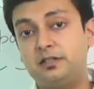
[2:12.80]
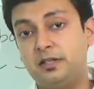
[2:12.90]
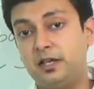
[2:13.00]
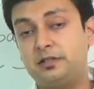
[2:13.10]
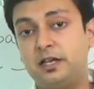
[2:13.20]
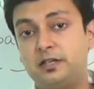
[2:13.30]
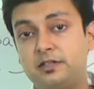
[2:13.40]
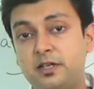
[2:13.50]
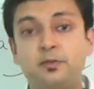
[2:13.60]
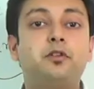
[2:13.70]
uh, staying
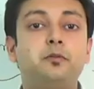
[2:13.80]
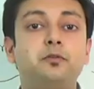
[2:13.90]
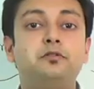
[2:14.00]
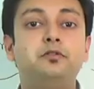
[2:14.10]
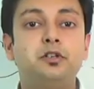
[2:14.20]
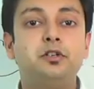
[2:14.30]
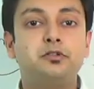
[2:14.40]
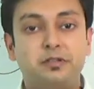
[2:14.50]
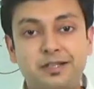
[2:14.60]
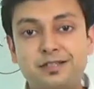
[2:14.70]
separate from you.
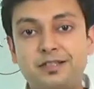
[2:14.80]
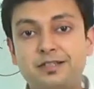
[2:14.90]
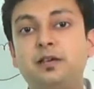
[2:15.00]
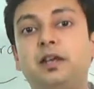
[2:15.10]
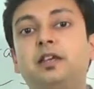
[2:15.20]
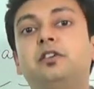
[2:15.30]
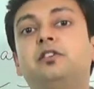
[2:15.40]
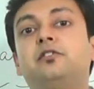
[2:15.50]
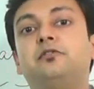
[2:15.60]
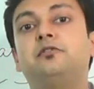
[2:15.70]
So this is like breaking
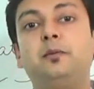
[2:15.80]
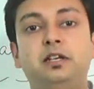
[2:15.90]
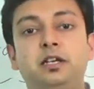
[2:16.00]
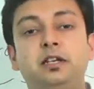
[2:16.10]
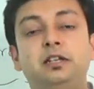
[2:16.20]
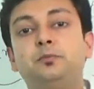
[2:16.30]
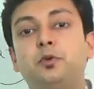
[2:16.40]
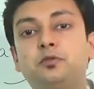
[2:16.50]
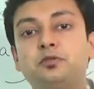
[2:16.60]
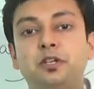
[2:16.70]
your family. In the
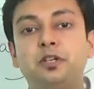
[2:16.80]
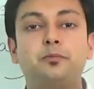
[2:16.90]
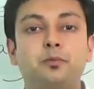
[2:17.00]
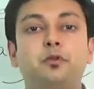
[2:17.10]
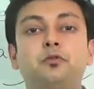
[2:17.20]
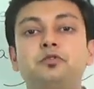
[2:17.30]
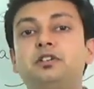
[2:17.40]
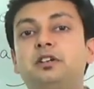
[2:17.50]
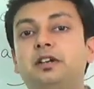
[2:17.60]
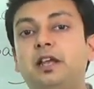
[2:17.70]
most
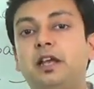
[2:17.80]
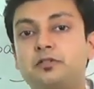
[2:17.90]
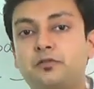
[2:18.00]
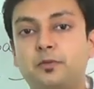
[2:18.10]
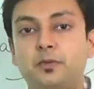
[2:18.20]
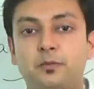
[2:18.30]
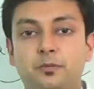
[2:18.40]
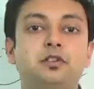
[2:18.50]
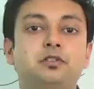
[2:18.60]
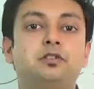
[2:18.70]
crucial days of your
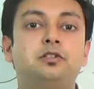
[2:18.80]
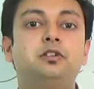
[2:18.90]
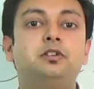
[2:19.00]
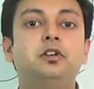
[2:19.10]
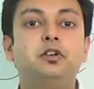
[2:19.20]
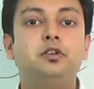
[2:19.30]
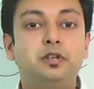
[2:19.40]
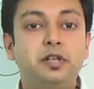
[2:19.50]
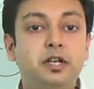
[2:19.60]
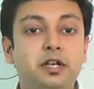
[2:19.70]
preparation, you
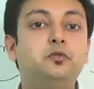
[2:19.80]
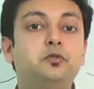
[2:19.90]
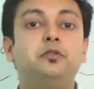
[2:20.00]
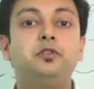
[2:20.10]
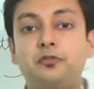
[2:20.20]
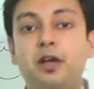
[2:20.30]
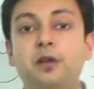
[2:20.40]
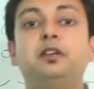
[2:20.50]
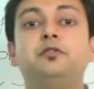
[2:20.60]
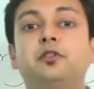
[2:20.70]
need to be with your
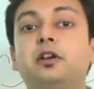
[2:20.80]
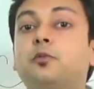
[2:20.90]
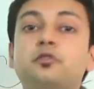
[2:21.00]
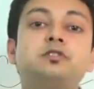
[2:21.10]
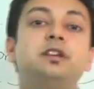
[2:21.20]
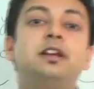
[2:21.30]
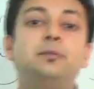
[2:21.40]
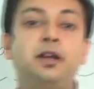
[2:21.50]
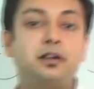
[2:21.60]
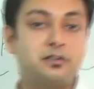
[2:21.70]
family for emotional
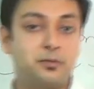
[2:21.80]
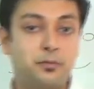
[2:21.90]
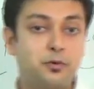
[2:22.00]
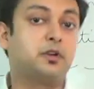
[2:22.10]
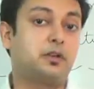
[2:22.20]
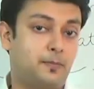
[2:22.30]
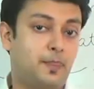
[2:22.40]
and mental support